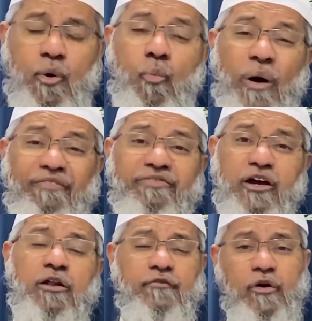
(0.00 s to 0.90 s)
one
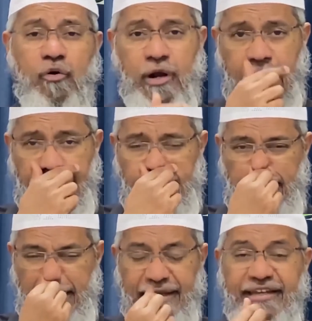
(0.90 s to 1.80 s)
third of the Quran
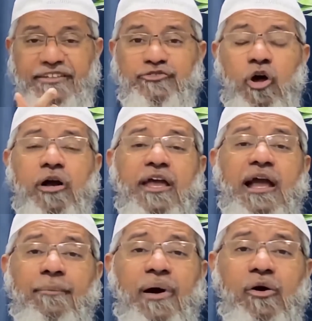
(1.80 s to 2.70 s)
is
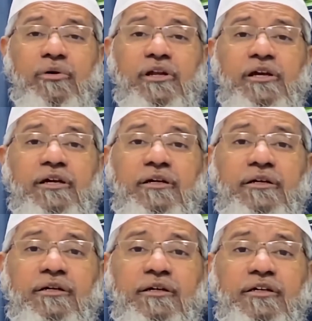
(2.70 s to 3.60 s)
talking about
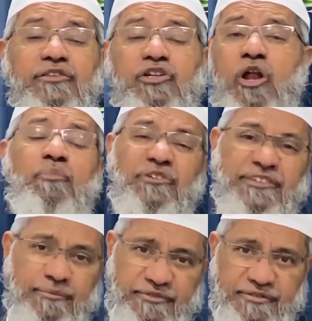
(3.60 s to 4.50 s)
the
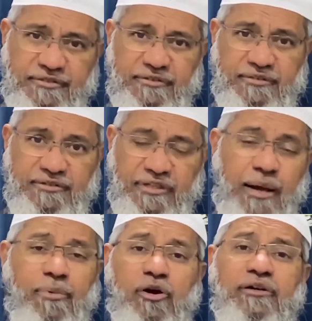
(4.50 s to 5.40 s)
non-Muslims,
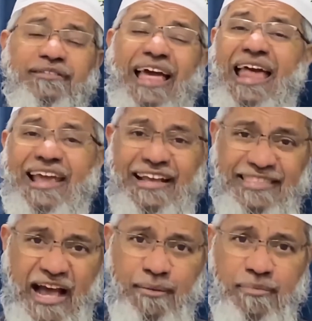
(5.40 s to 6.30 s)
about the Ahl
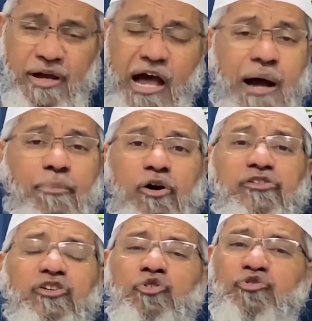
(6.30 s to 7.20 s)
Kitab,
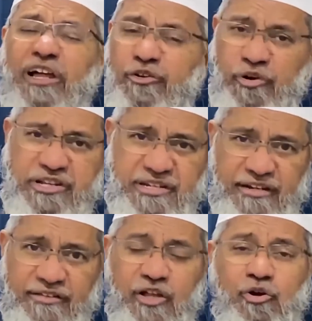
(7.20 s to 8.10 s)
about the Jews and
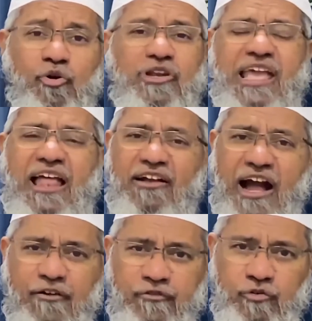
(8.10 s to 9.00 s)
Christians. Qul ya
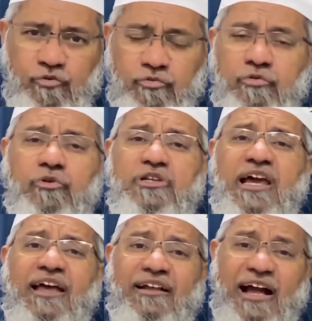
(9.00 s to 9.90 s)
al-kafirun, qul
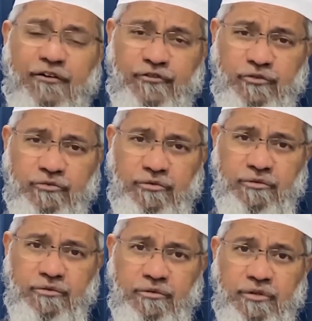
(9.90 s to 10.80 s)
ya al-kafirun.
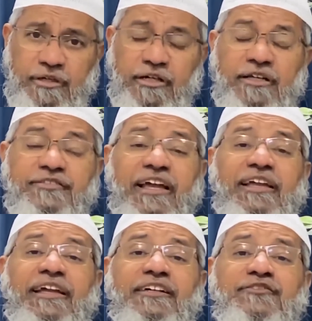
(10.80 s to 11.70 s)

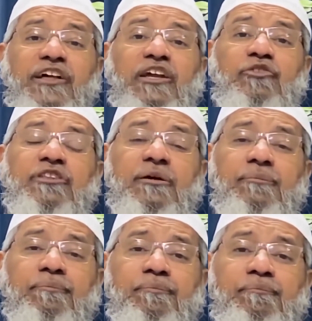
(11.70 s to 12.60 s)
Saying, say to
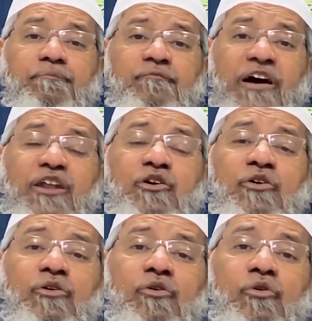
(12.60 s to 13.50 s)
the one